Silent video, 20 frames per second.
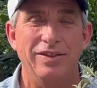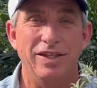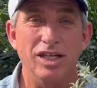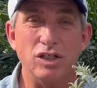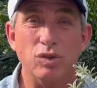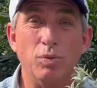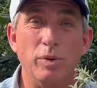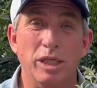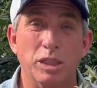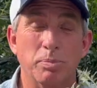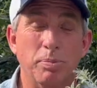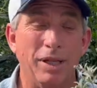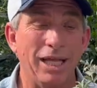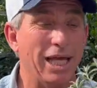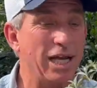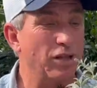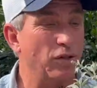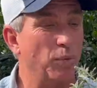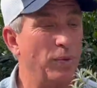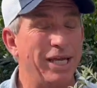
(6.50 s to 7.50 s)
this week's
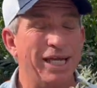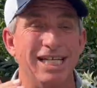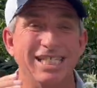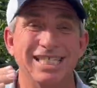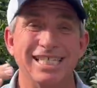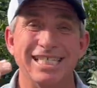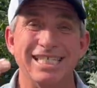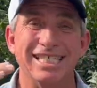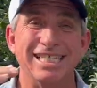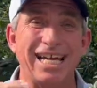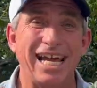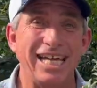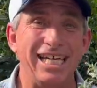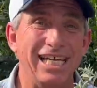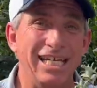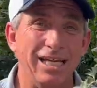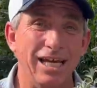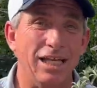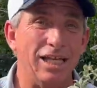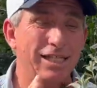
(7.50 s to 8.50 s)
plant of the week is the
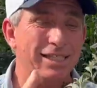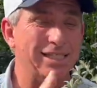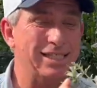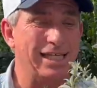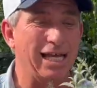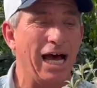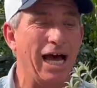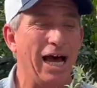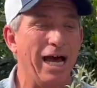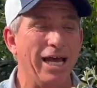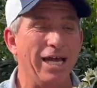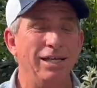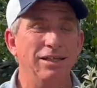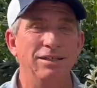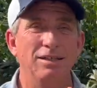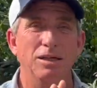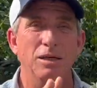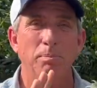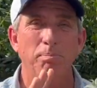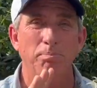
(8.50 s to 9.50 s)
Psychedelic Sky
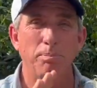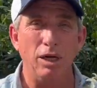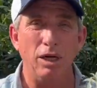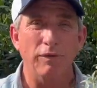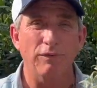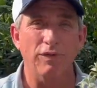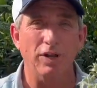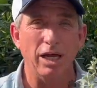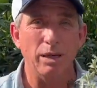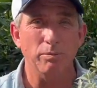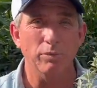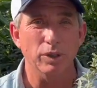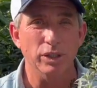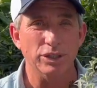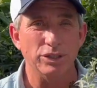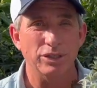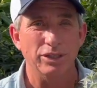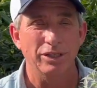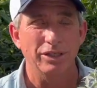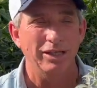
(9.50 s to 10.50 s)
Butterfly
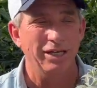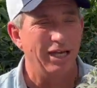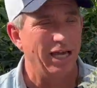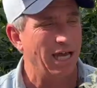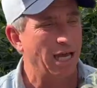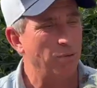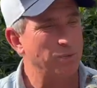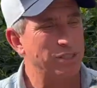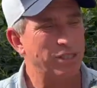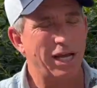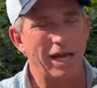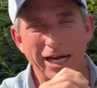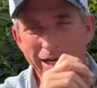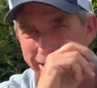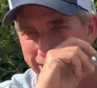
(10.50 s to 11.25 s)
Bush. And it was kind of